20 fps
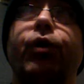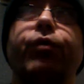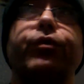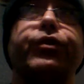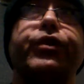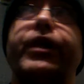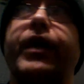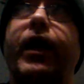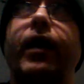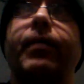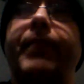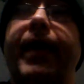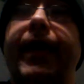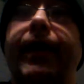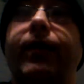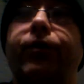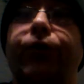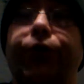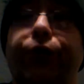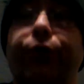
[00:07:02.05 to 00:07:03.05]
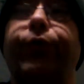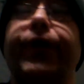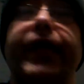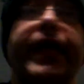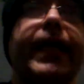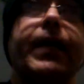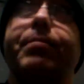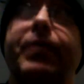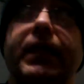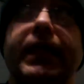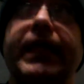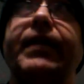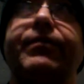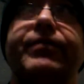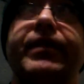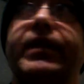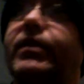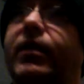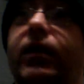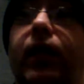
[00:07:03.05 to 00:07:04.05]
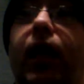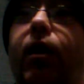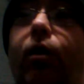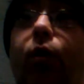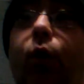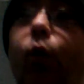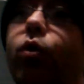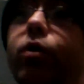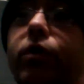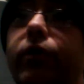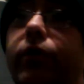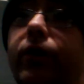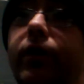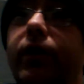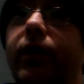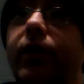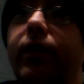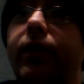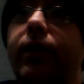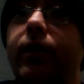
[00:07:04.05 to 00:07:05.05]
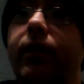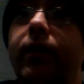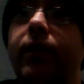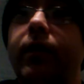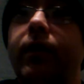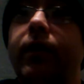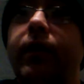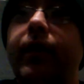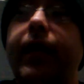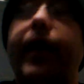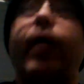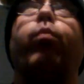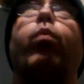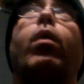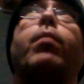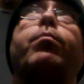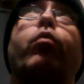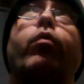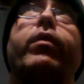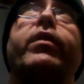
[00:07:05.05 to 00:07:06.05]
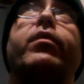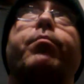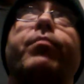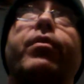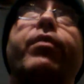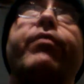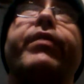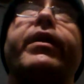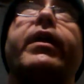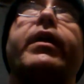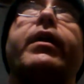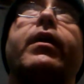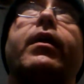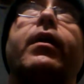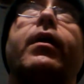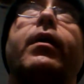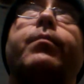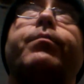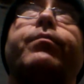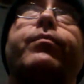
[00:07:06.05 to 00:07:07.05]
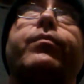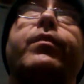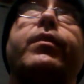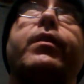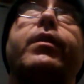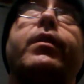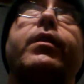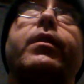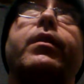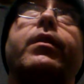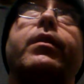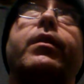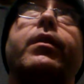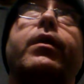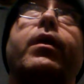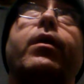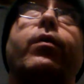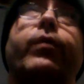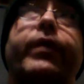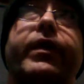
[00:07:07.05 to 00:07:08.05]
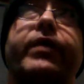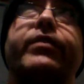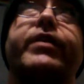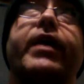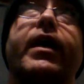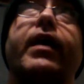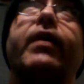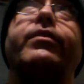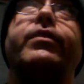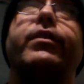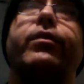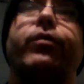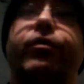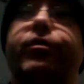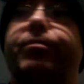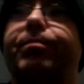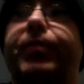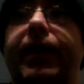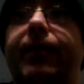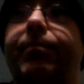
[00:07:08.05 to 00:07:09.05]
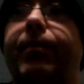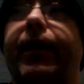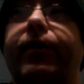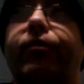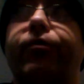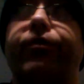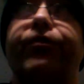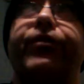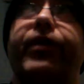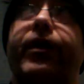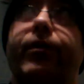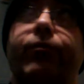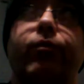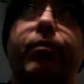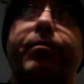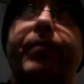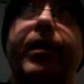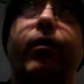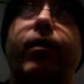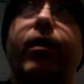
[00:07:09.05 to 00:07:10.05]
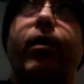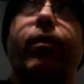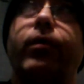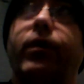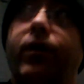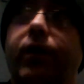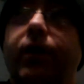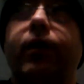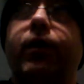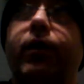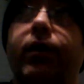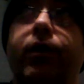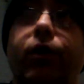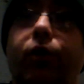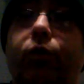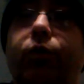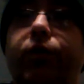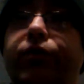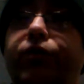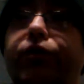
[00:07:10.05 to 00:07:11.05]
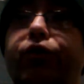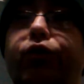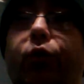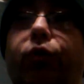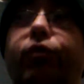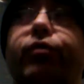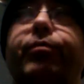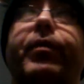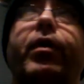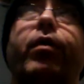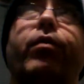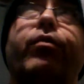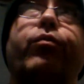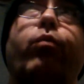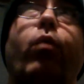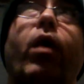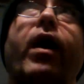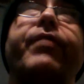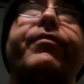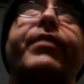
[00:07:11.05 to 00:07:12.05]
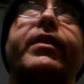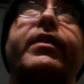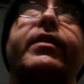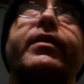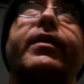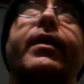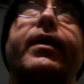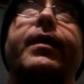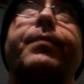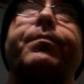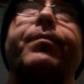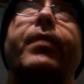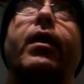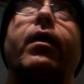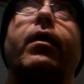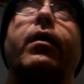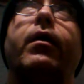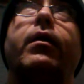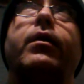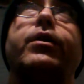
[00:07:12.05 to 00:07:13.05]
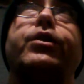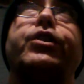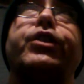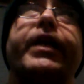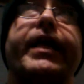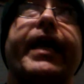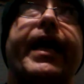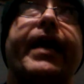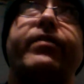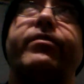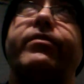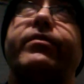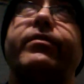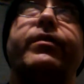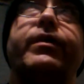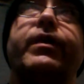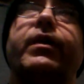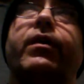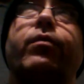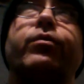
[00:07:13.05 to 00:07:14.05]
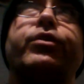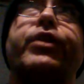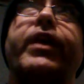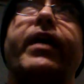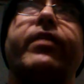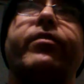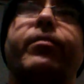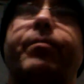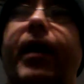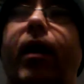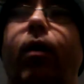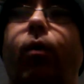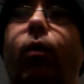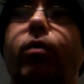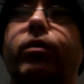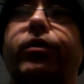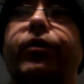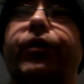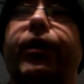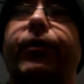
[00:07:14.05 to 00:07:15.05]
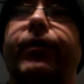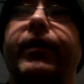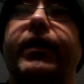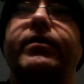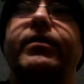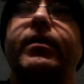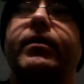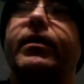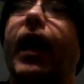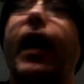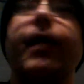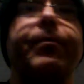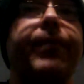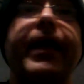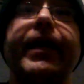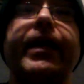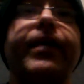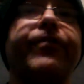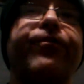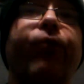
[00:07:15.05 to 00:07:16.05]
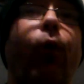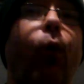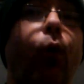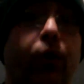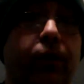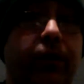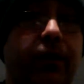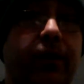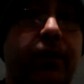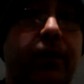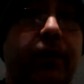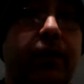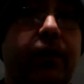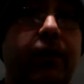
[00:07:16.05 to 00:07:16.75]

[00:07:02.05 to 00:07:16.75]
who is a young man who he believes he's a lot older. At one point in the movie, his cousin, who's played by Christine Romero, who was George Romero's wife at the time, she asked him, "How old are you?" And he says, "I'm 84."